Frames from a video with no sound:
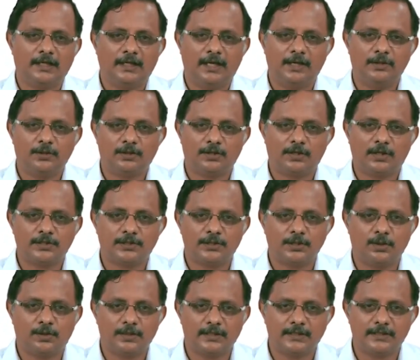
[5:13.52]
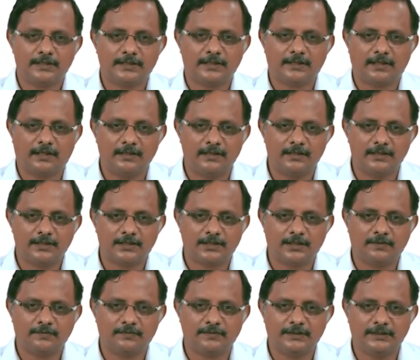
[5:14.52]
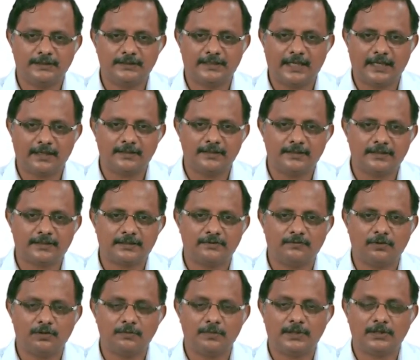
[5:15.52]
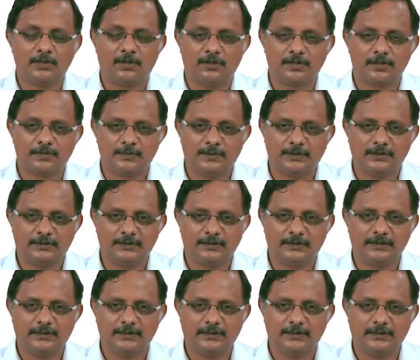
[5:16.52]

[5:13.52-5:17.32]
and you can also notice the colors of the jackets worn by the horsemen,